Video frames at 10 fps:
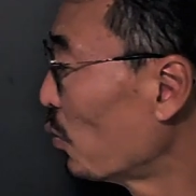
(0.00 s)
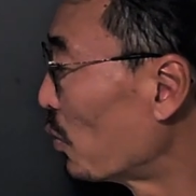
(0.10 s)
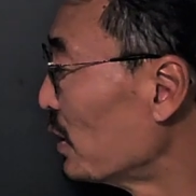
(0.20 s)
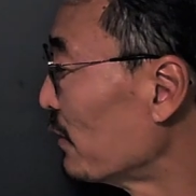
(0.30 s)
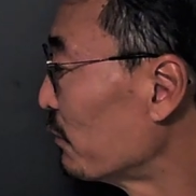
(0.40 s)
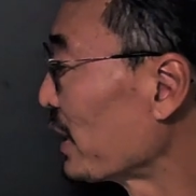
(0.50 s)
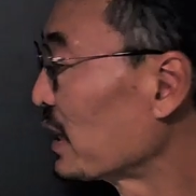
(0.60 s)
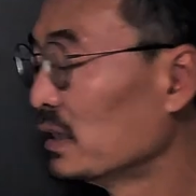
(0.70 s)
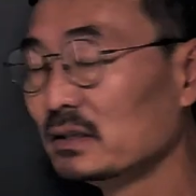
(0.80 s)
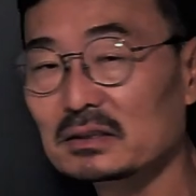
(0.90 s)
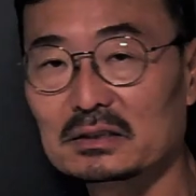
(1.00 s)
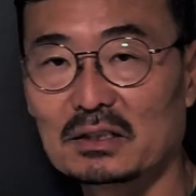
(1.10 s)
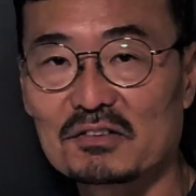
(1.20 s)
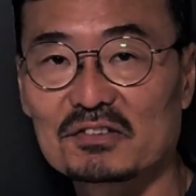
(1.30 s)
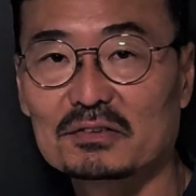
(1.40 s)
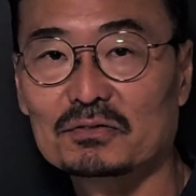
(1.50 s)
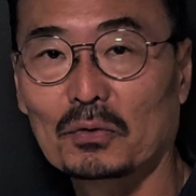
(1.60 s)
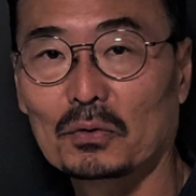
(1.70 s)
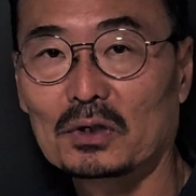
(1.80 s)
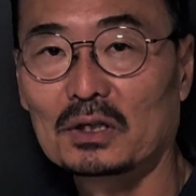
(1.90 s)
We're left with just the
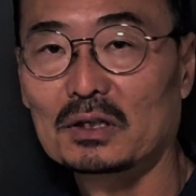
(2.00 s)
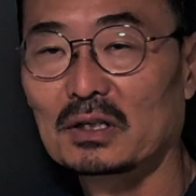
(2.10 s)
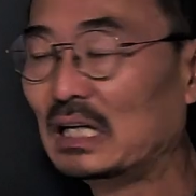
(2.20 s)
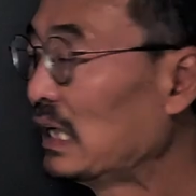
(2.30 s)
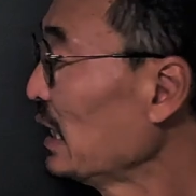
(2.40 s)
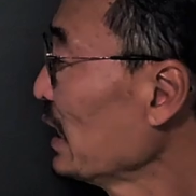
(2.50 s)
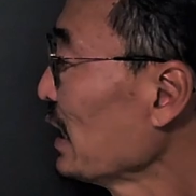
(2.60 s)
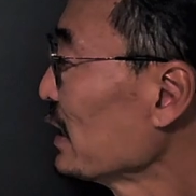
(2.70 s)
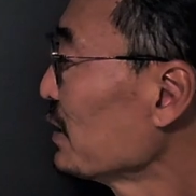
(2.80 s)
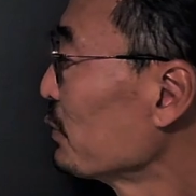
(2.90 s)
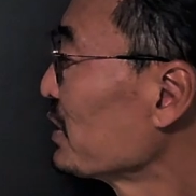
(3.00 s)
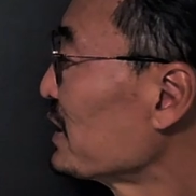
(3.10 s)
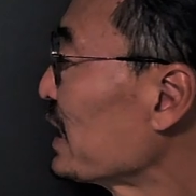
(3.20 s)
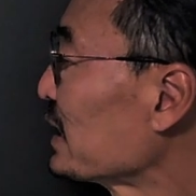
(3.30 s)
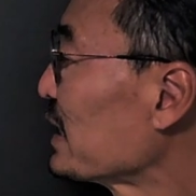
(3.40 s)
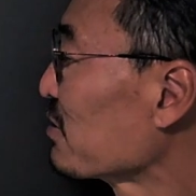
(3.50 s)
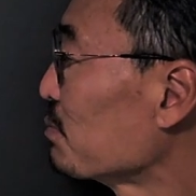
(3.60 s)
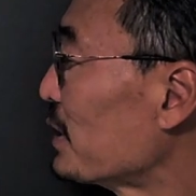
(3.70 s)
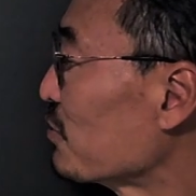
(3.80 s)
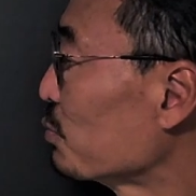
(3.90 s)
4. And then we could take that
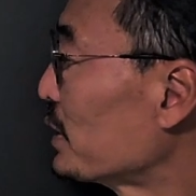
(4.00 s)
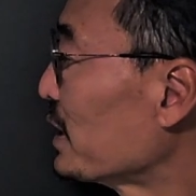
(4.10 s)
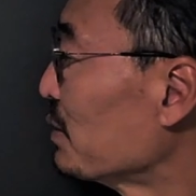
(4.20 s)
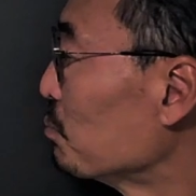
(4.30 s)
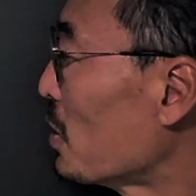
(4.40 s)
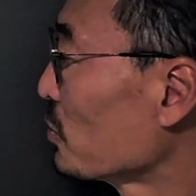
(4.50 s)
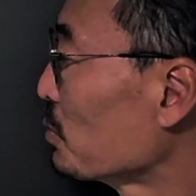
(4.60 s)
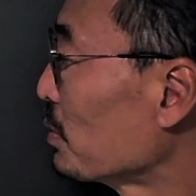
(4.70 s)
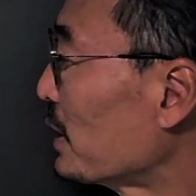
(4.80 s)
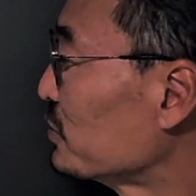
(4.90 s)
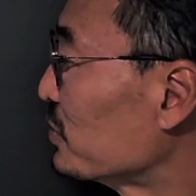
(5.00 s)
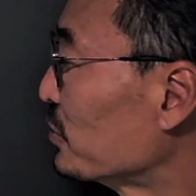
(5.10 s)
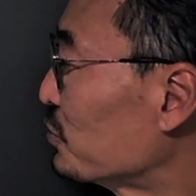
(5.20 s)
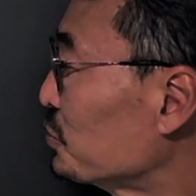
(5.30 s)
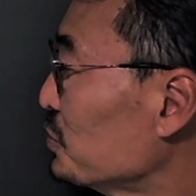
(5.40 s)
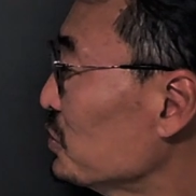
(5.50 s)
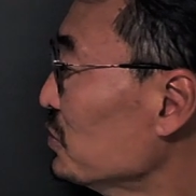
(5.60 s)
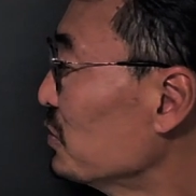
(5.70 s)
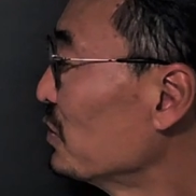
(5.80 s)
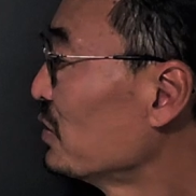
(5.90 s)
x minus 1 and multiply to the
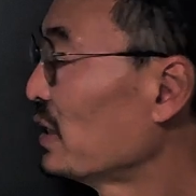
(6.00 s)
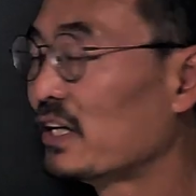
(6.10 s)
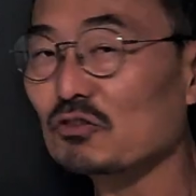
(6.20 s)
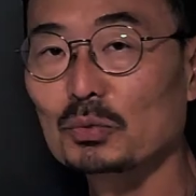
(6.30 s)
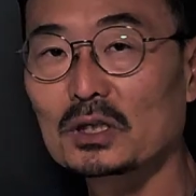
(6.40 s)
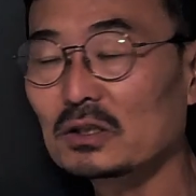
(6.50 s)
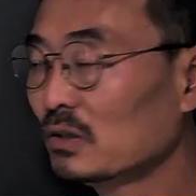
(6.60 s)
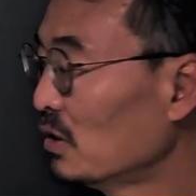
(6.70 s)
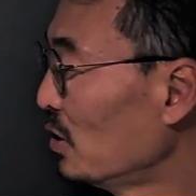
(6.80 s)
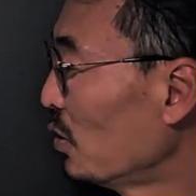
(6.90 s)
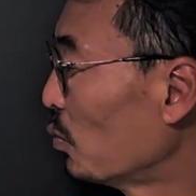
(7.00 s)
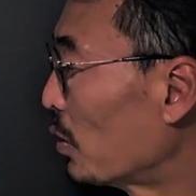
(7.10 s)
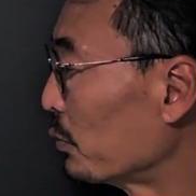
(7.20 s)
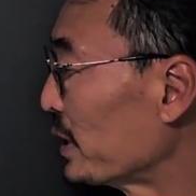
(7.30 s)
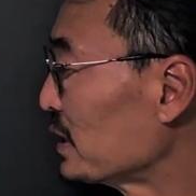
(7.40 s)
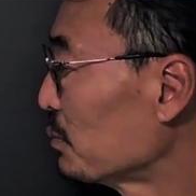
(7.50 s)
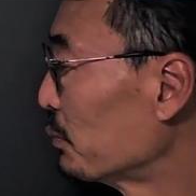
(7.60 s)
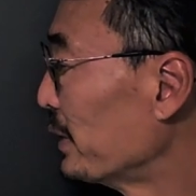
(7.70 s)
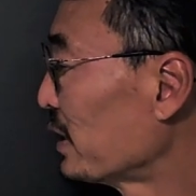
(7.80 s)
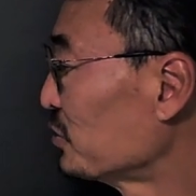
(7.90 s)
2 as well, where we end
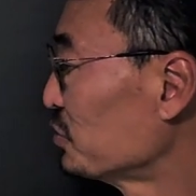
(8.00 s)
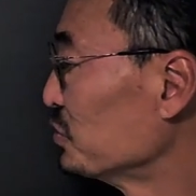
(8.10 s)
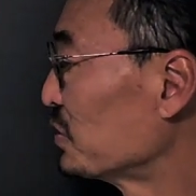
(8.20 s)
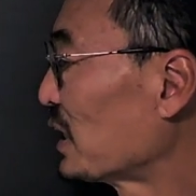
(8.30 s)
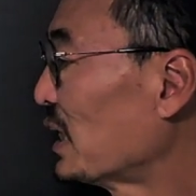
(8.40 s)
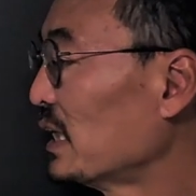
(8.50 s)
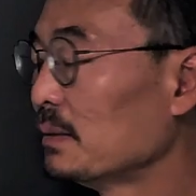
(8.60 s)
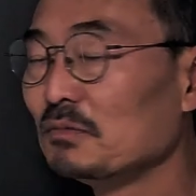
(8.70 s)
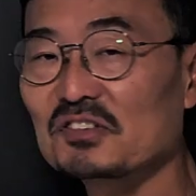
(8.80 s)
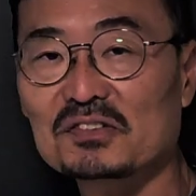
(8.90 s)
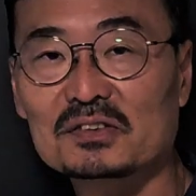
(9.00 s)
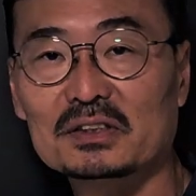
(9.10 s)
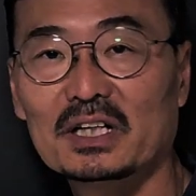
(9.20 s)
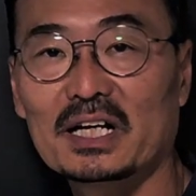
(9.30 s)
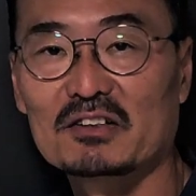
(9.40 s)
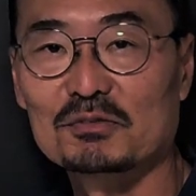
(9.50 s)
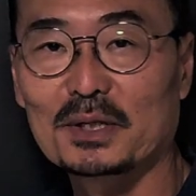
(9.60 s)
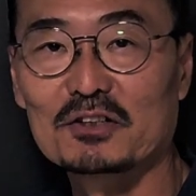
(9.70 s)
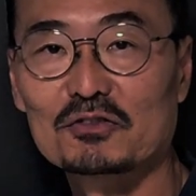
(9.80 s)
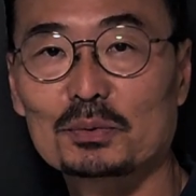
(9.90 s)
up with 2 times x
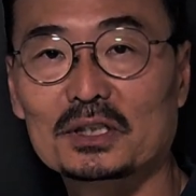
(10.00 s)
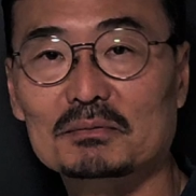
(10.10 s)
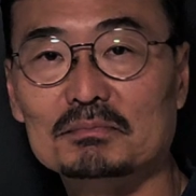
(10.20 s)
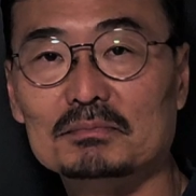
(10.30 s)
minus 1.